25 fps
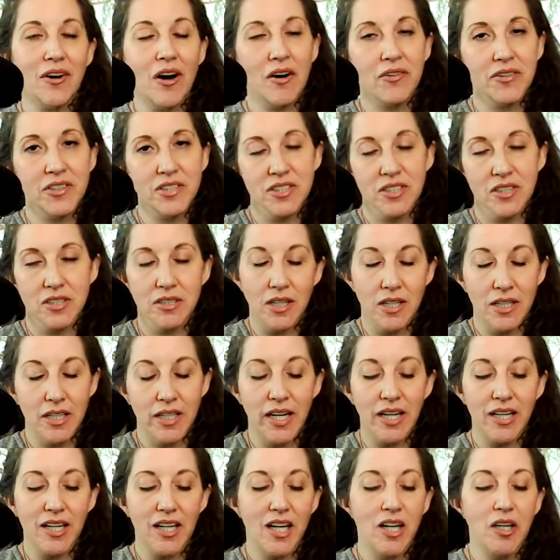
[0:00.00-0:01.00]
obviously not
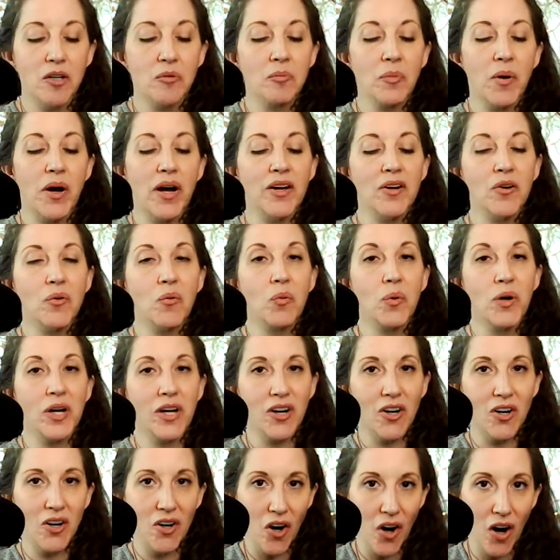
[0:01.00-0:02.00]
naked, but
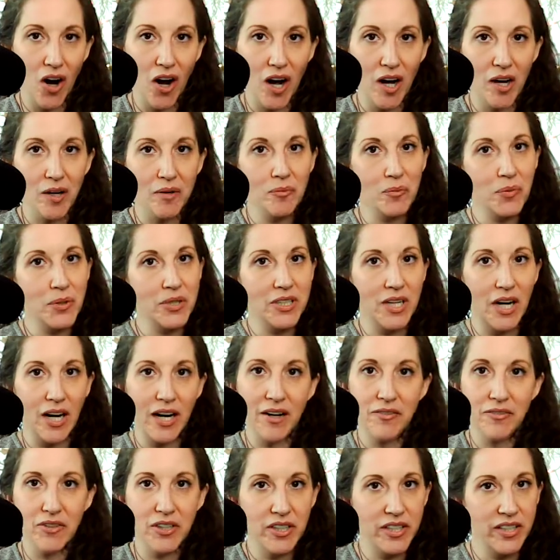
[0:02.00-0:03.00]
we're on we
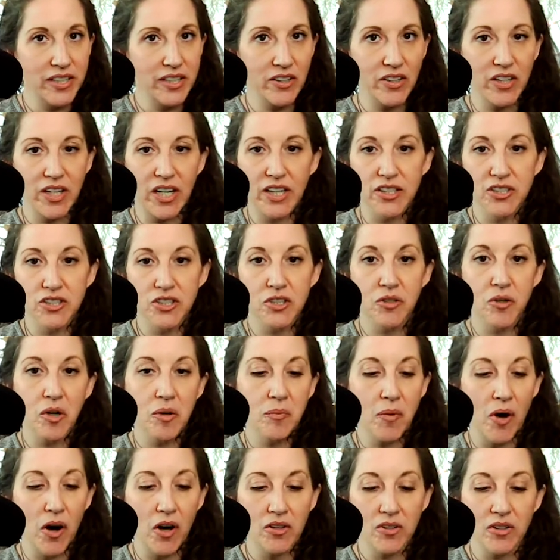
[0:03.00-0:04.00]
every healing I do,
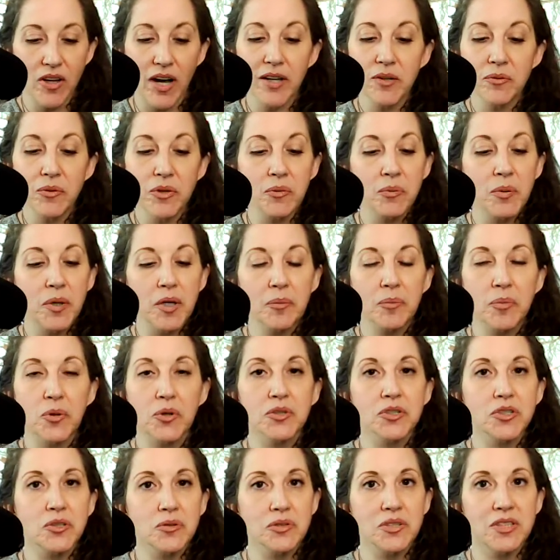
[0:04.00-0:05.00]
I'm online with people.
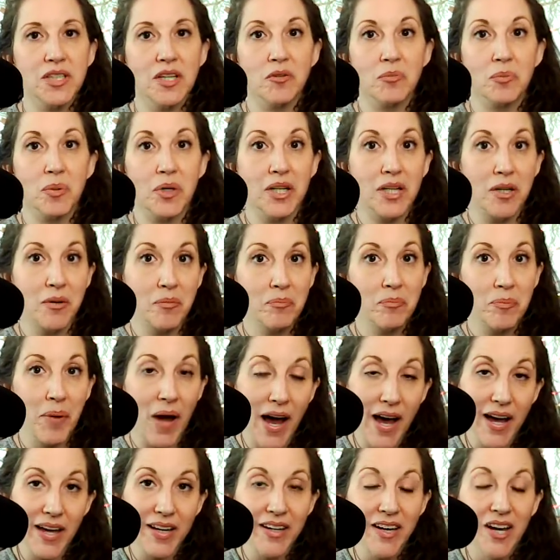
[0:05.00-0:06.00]
So instead of being in
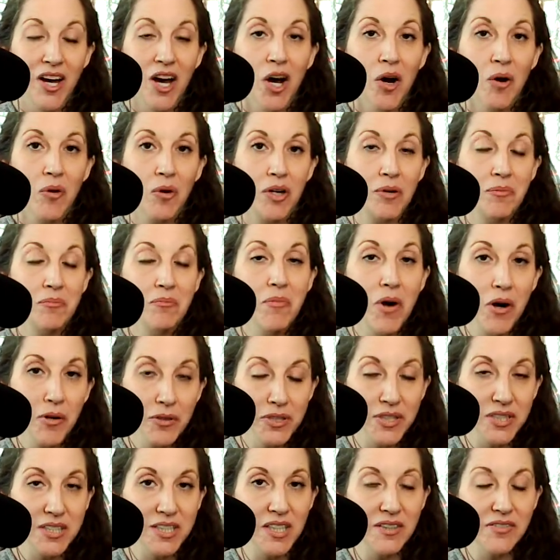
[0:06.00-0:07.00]
bed or
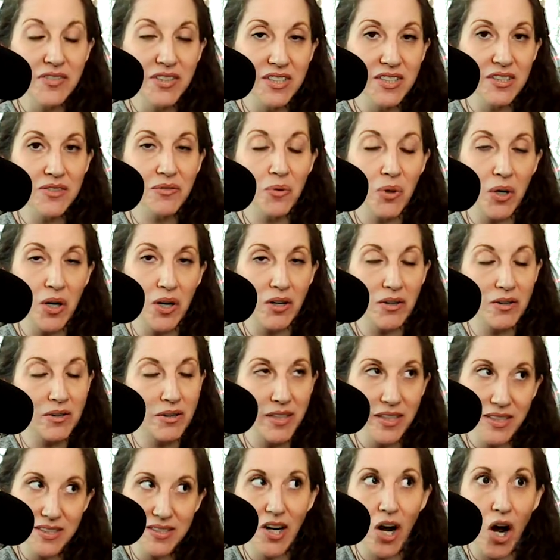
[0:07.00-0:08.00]
most of the where
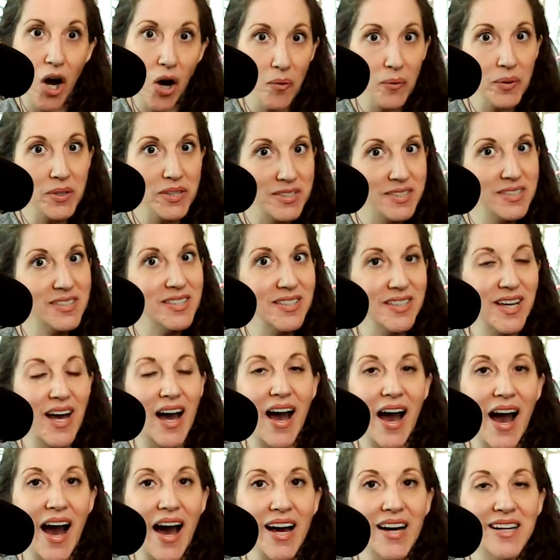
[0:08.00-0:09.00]
it's always
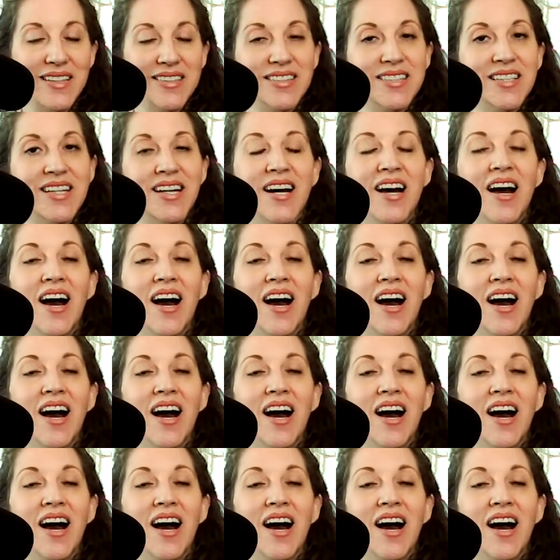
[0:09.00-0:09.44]
at,